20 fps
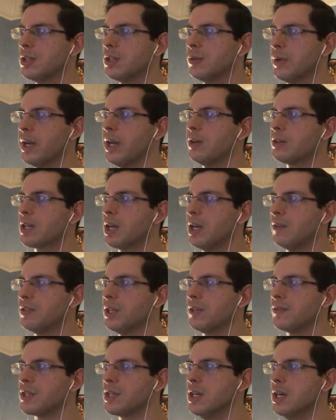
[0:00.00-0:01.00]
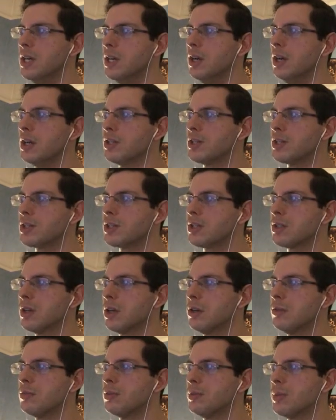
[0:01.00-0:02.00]
Way out I have left. I just
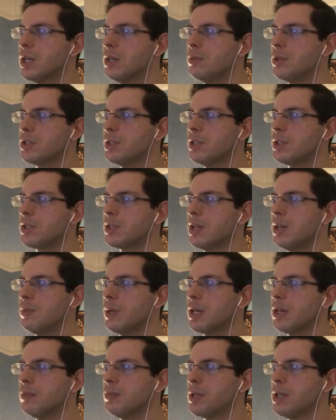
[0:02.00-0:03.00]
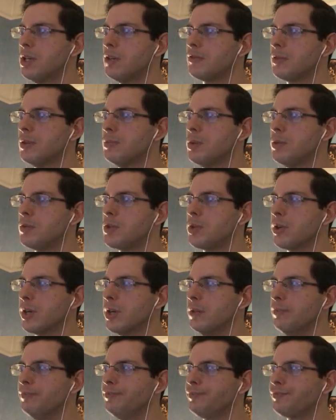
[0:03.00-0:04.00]
hope my body doesn't get back up after I pull the trigger.